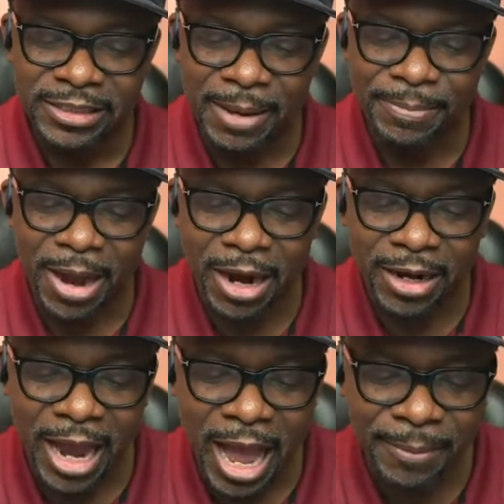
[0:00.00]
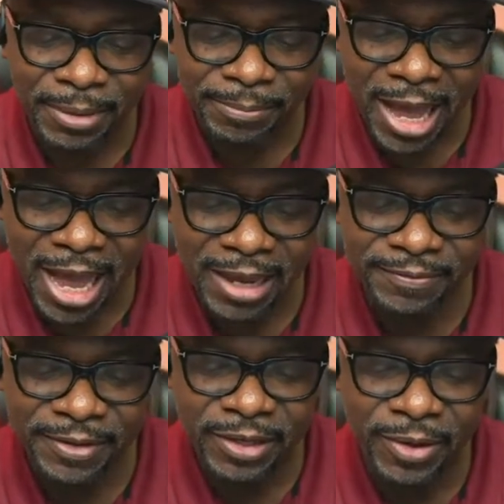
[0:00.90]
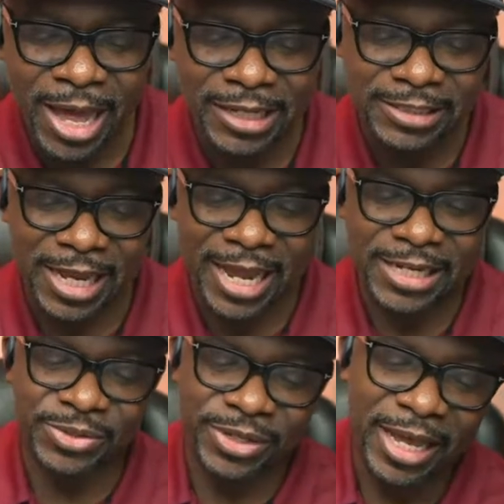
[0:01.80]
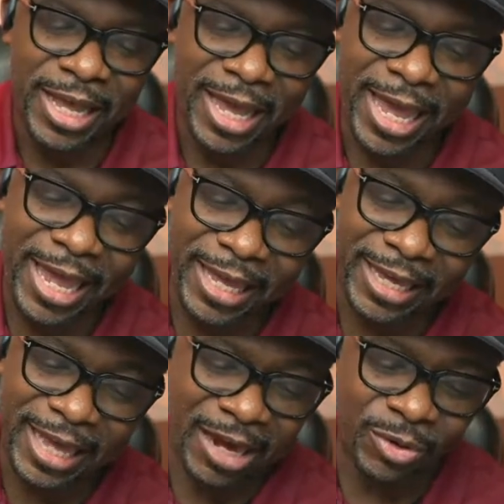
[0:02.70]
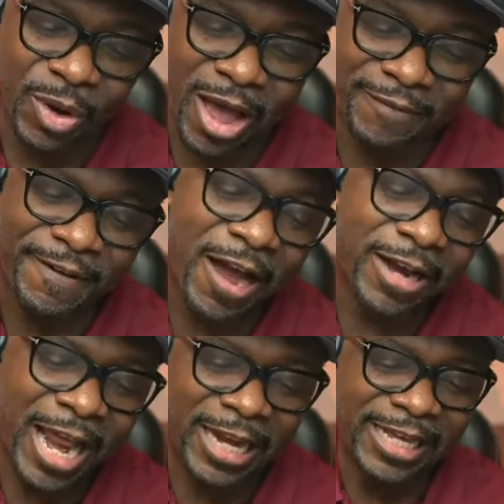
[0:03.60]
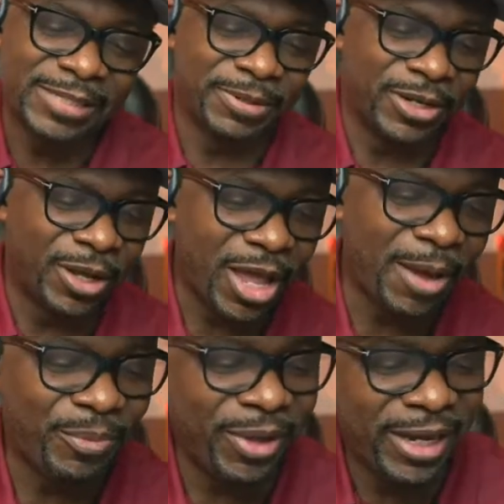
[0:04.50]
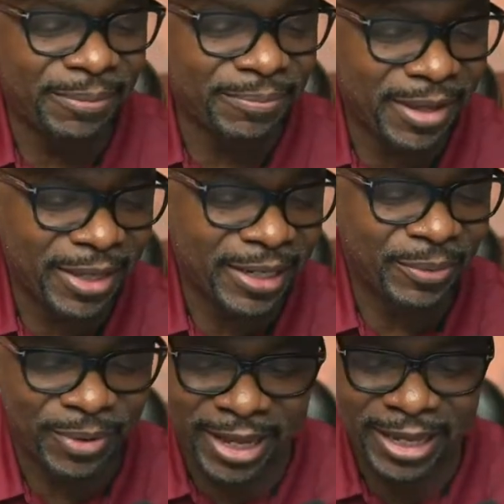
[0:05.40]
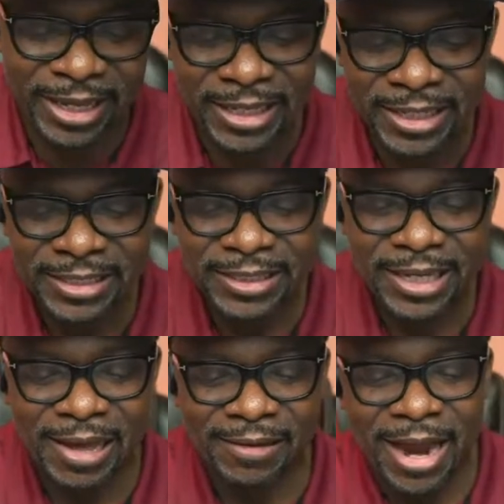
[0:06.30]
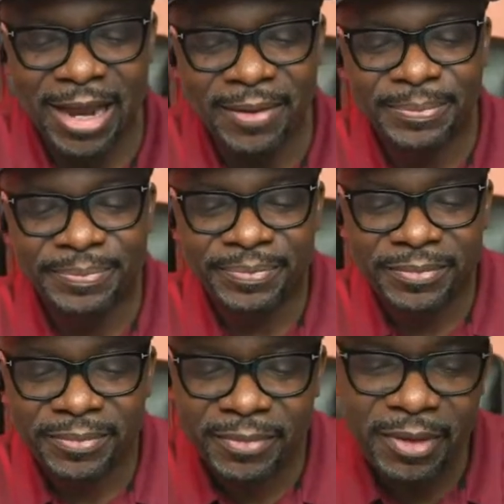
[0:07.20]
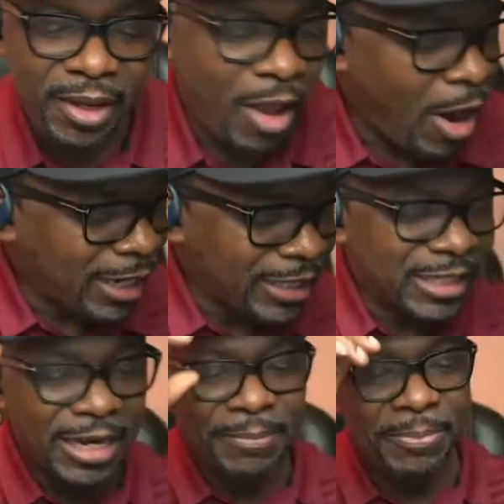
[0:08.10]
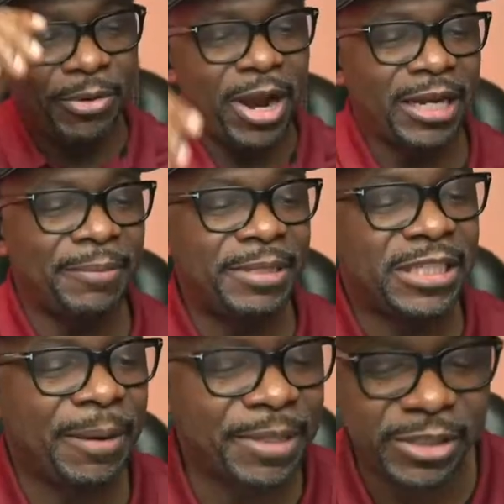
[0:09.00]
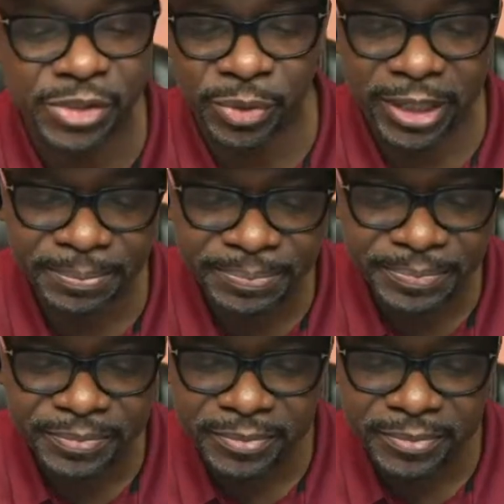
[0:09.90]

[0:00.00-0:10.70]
Jay Parker, I'm in Pineville, Alexandria. Hey, I don't know how far that is, but hook up with him, uh, Dwayne. All right. All right, listen, let me pray. Let me jump into it.